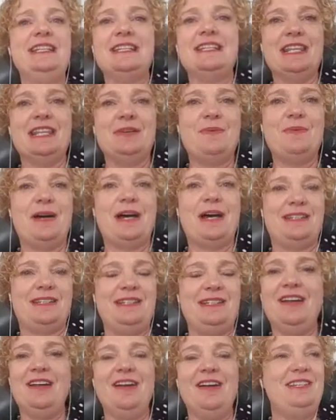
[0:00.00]
another one.
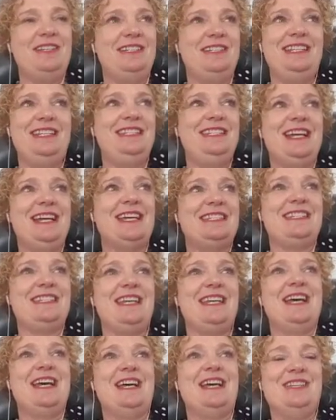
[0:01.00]
You know, she's just,
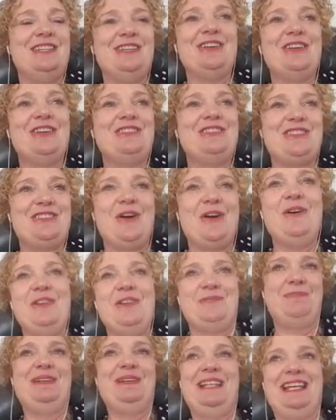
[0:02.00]
you know,
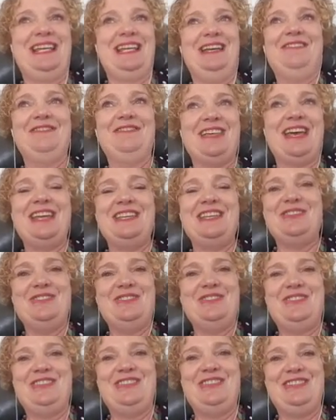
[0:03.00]
don't believe that
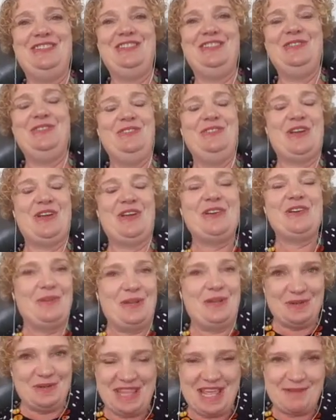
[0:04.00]
you don't know
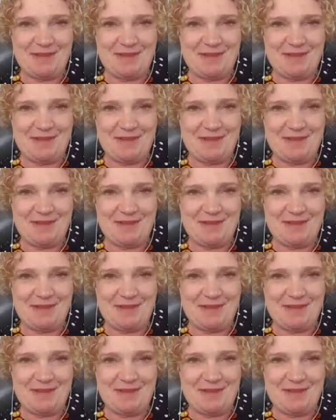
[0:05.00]
anyone in that